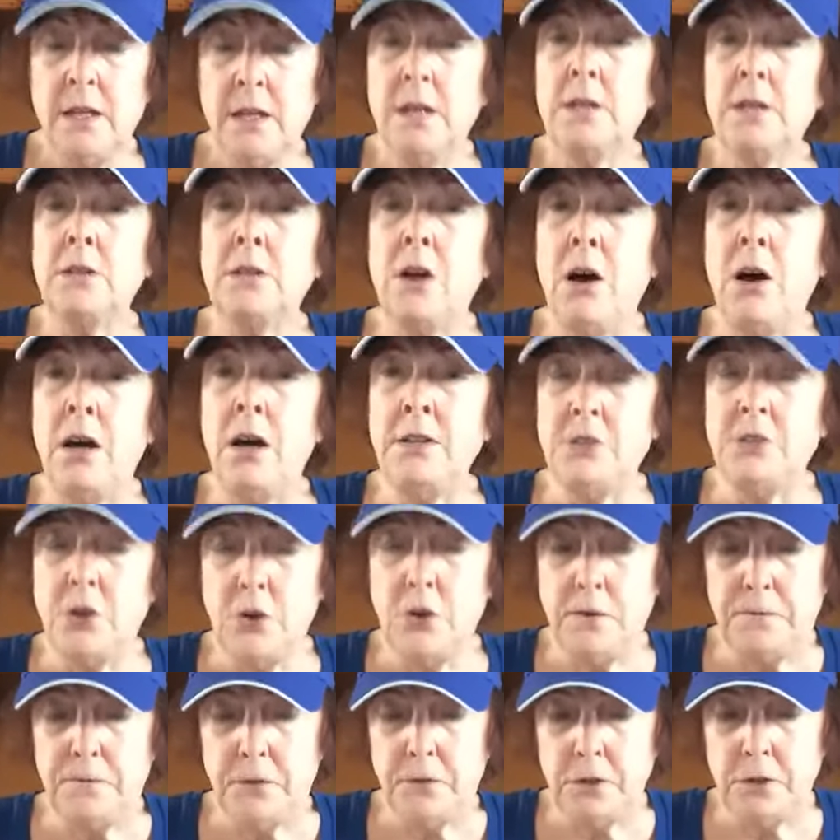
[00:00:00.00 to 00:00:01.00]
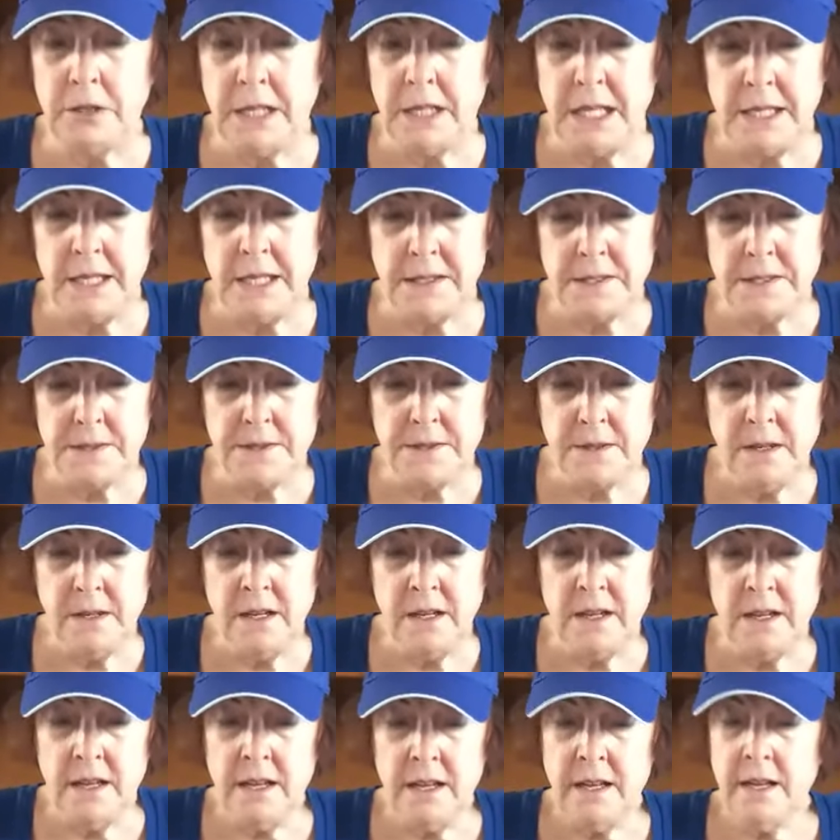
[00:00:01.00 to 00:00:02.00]
condo for lease.
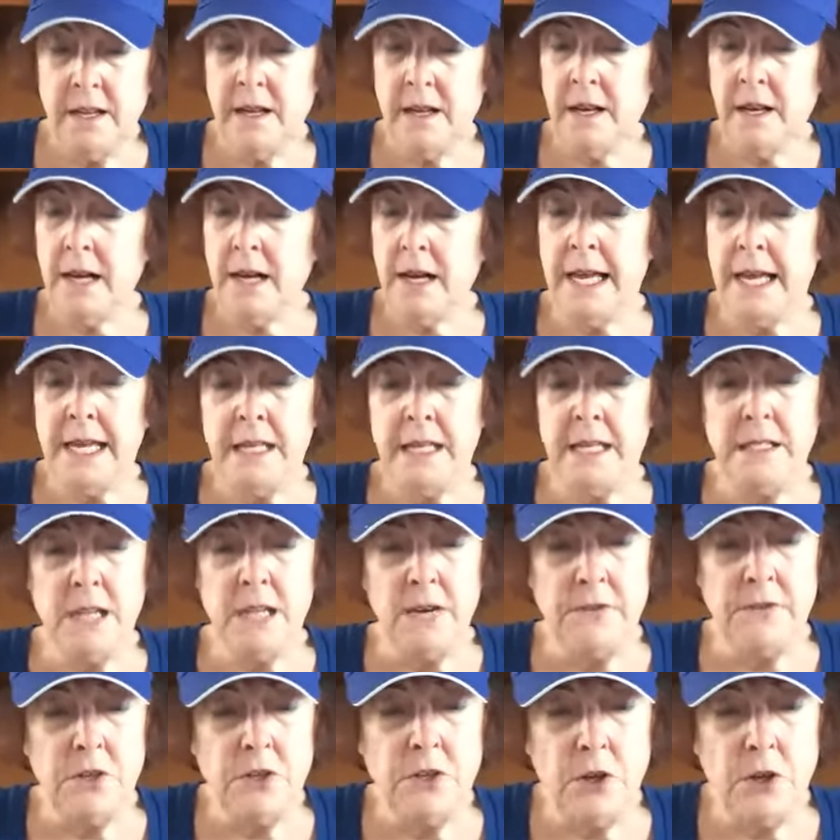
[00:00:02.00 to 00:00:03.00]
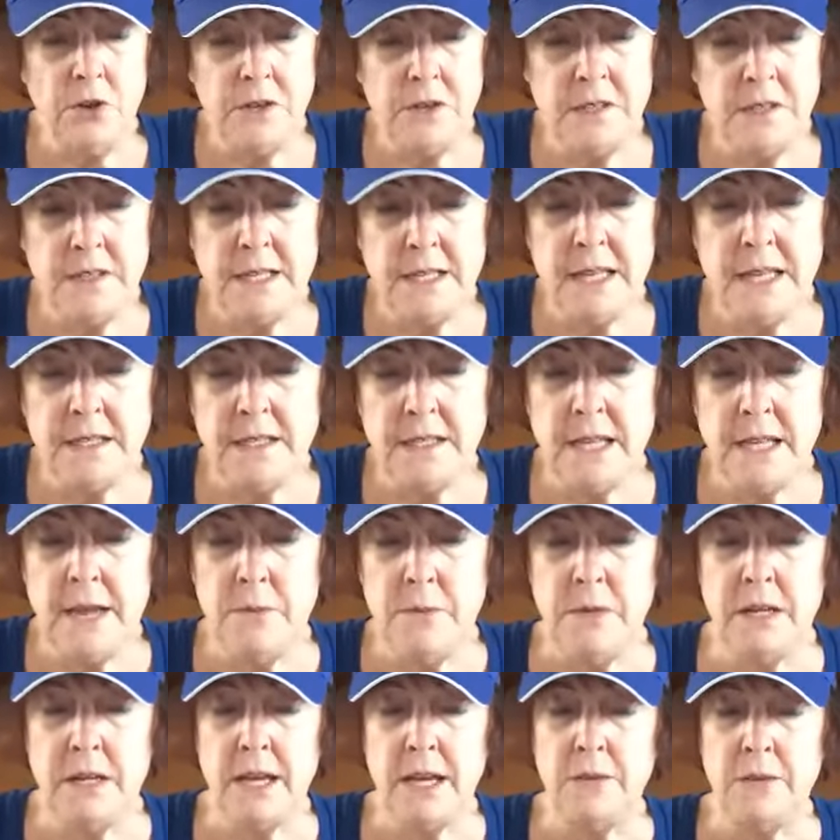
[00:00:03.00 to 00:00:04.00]
I had never noticed that sign
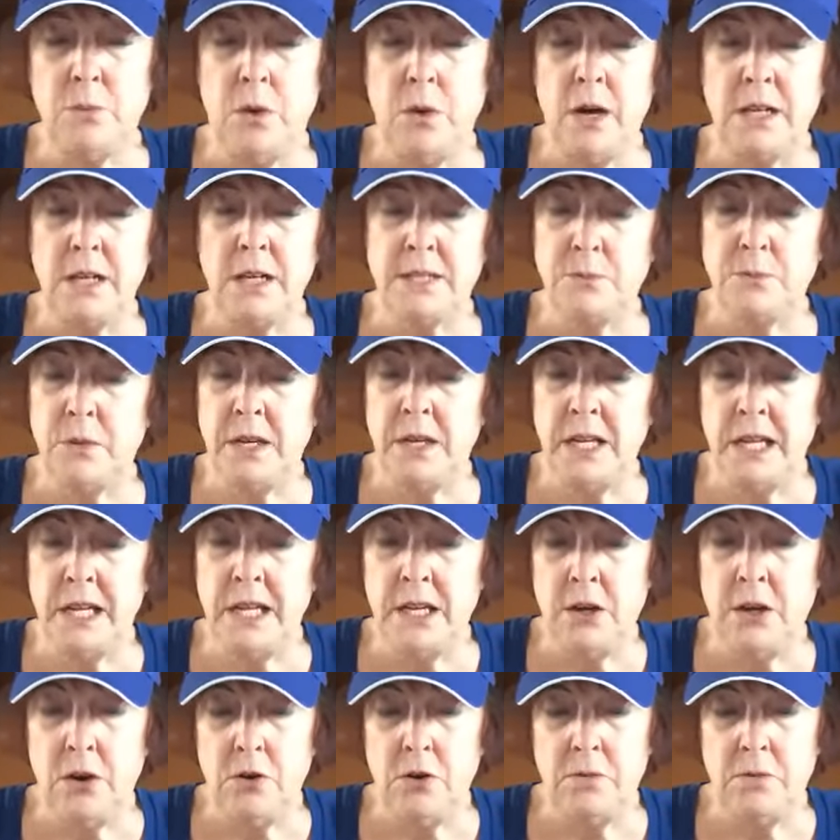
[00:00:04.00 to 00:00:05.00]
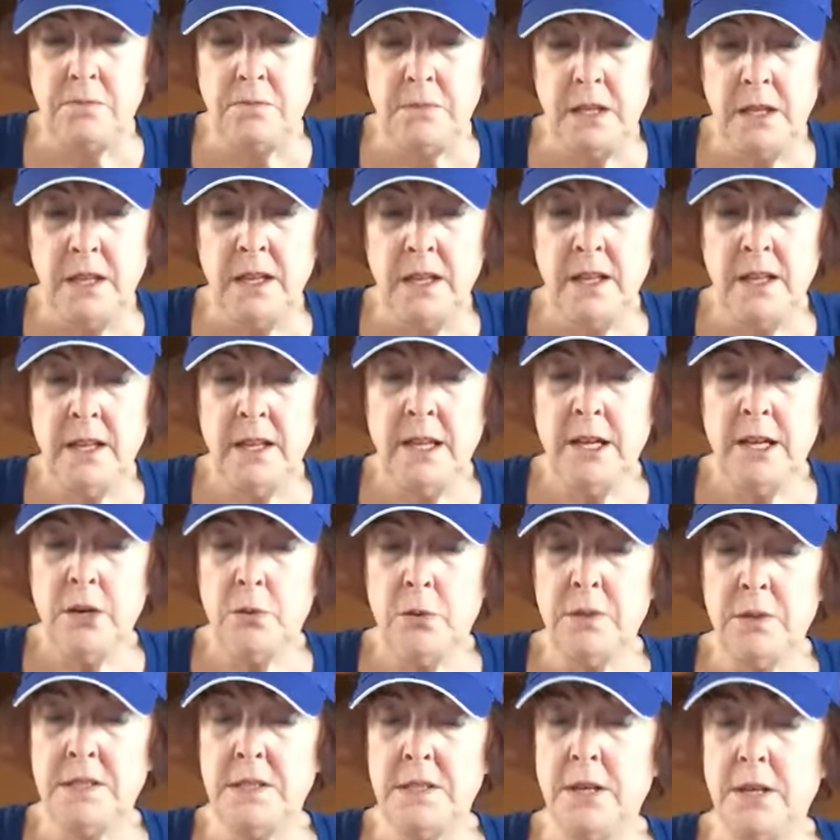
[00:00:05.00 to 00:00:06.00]
when I'd walked Winnie home.
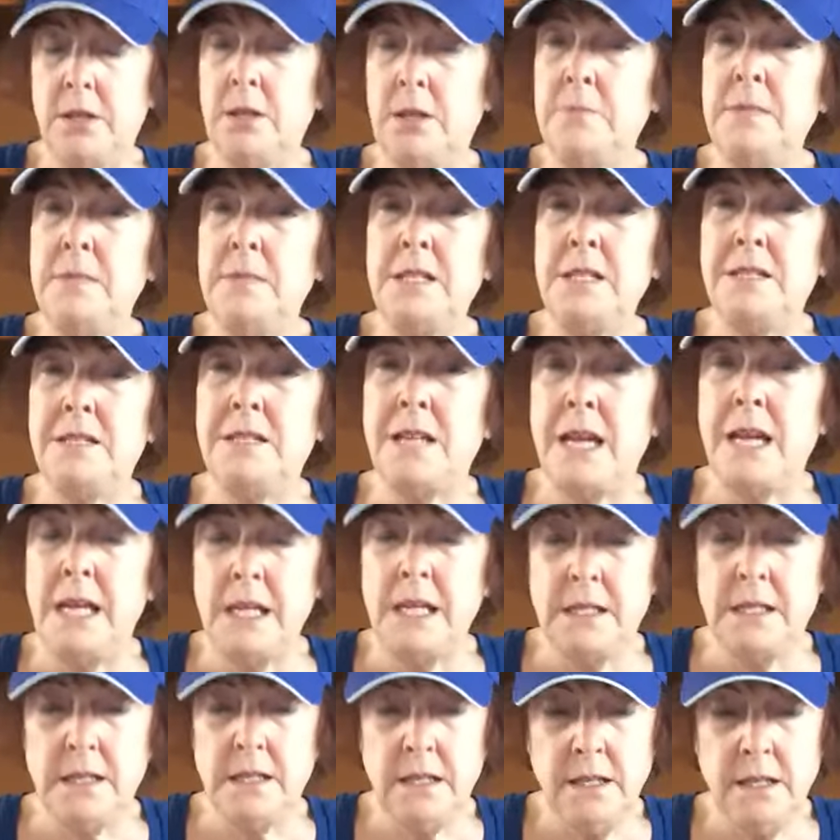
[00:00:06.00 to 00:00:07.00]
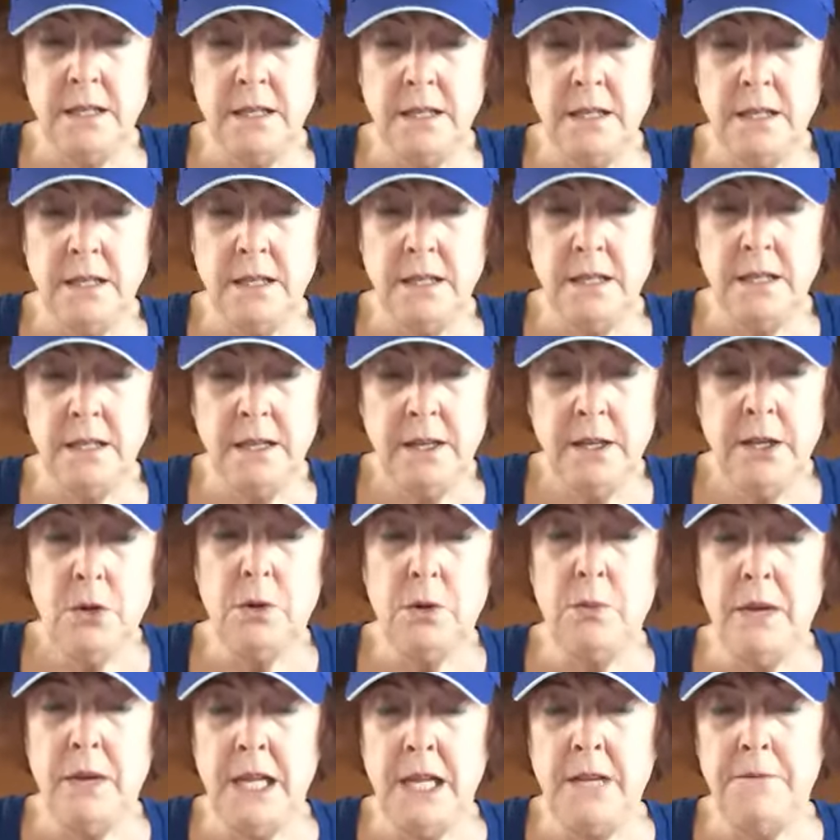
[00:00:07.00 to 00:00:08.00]
Was there a mistake?
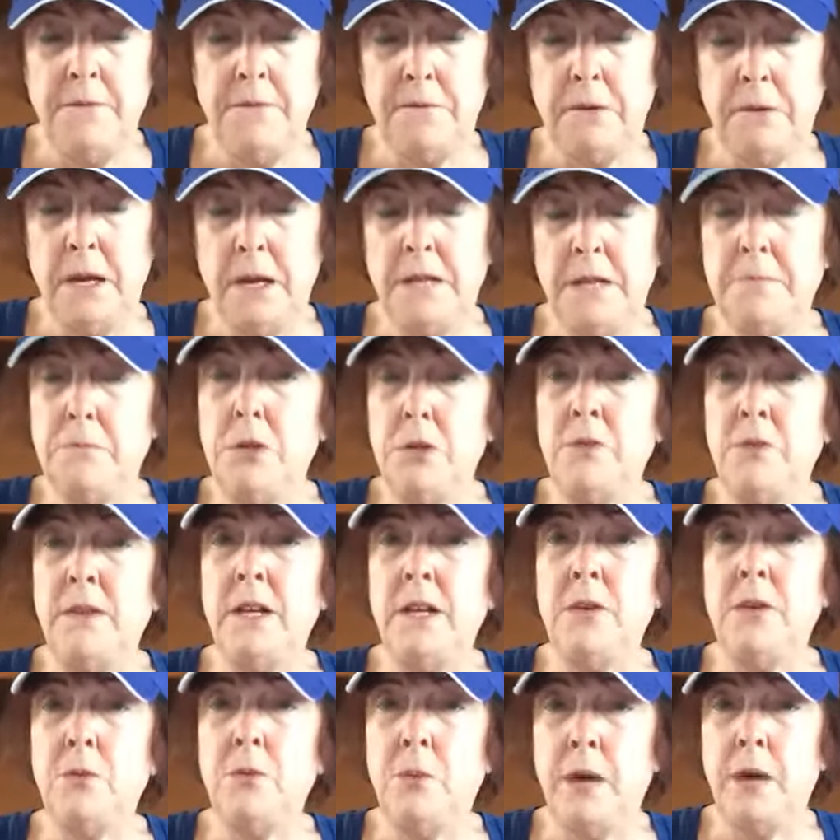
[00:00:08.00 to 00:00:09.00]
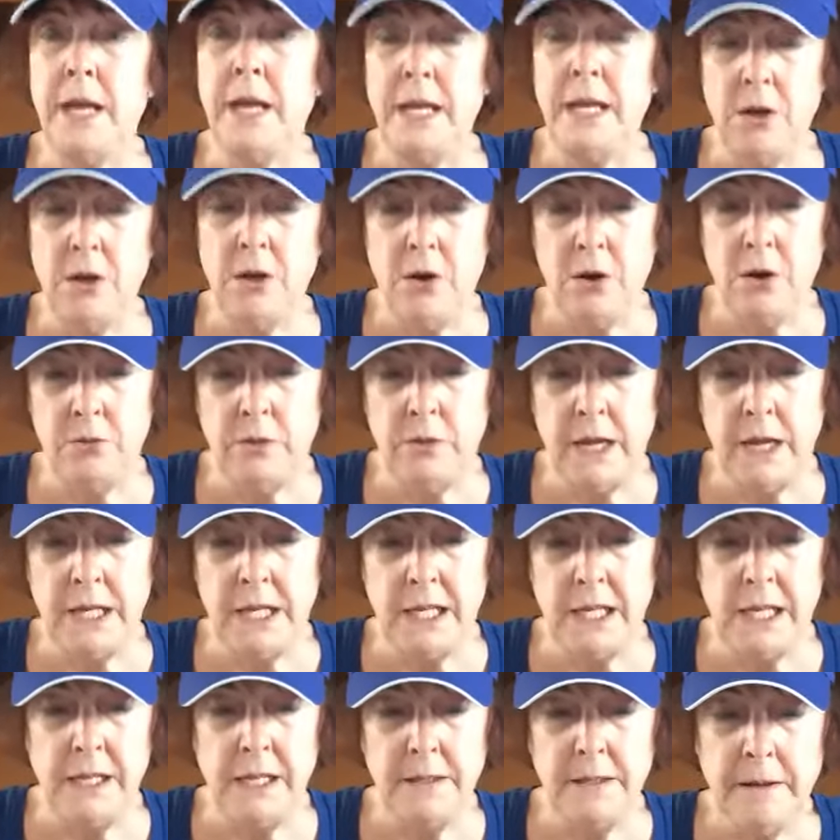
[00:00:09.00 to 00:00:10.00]
Were Winnie and Fred moving away
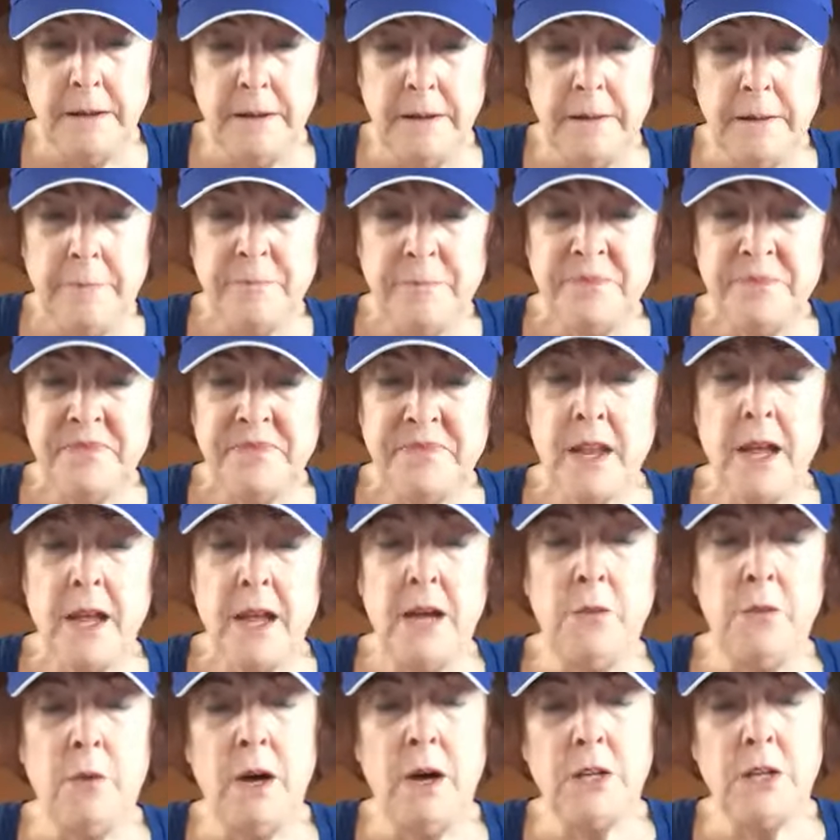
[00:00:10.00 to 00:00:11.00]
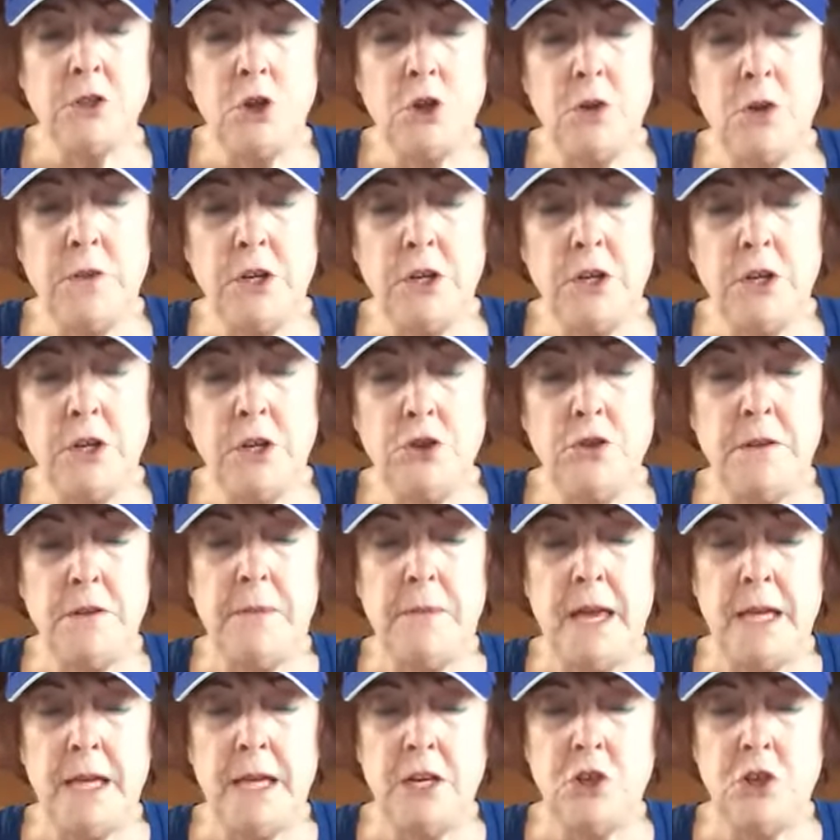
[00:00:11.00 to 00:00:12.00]
already? I walked over to the
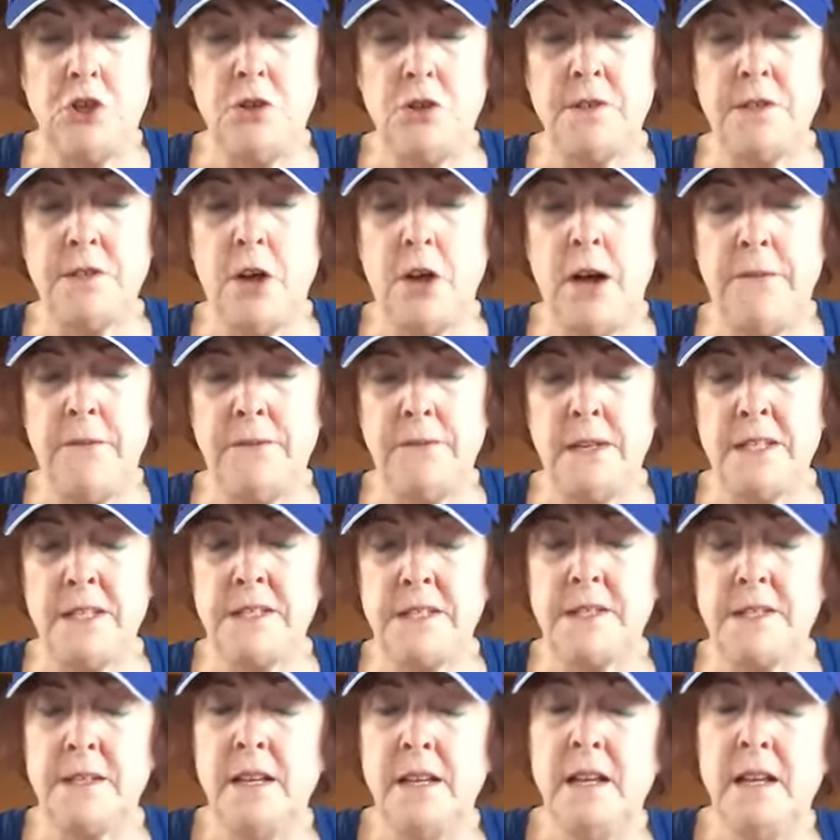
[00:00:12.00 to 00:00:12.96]
manager's office.